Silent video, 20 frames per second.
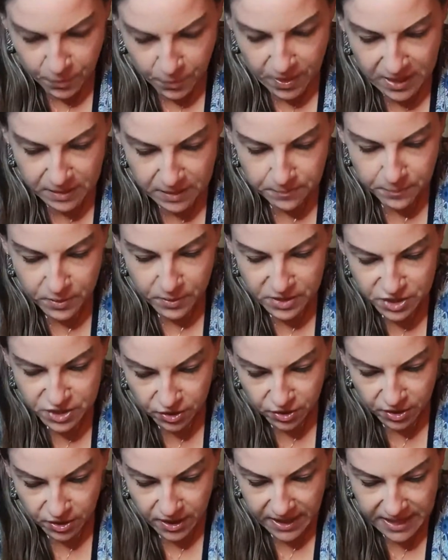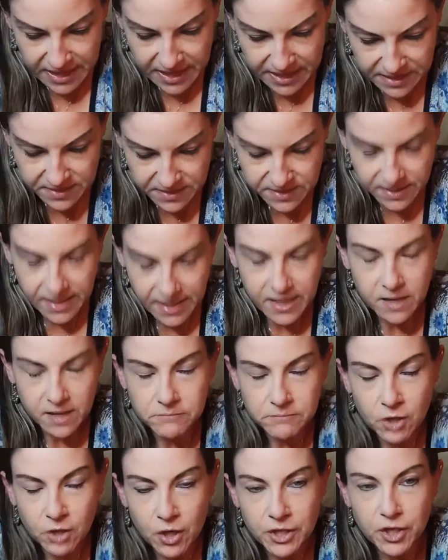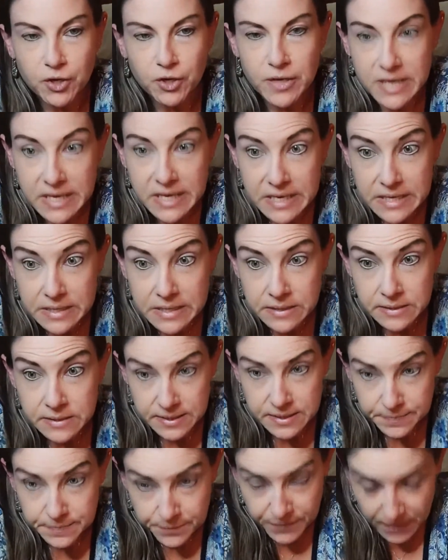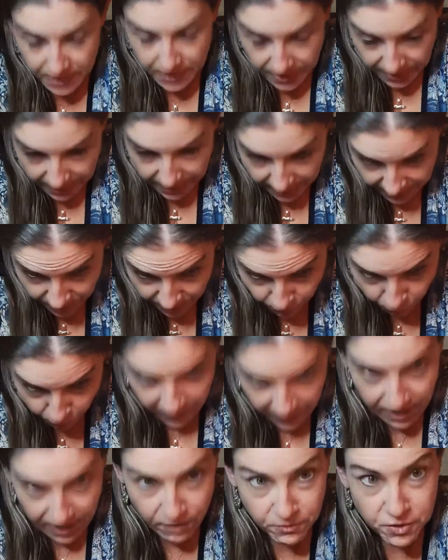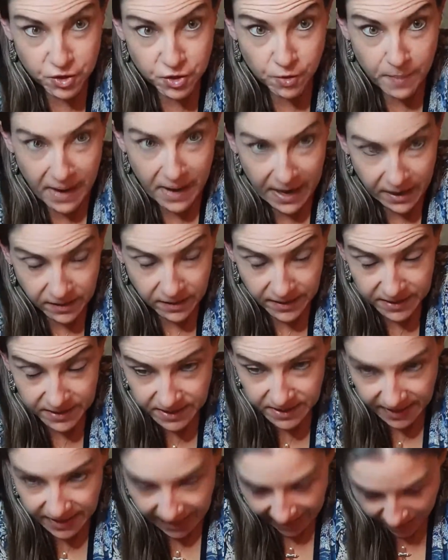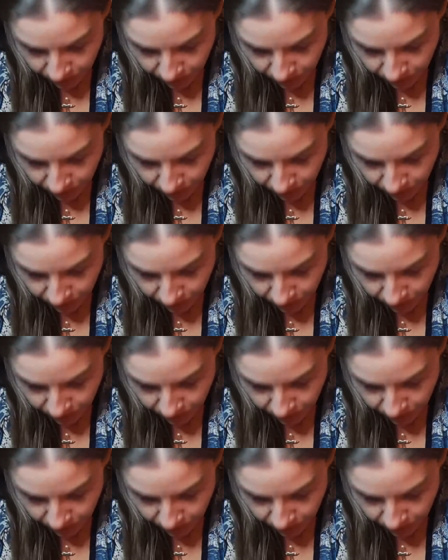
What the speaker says: and put your hands like on your knees and round your back like a cat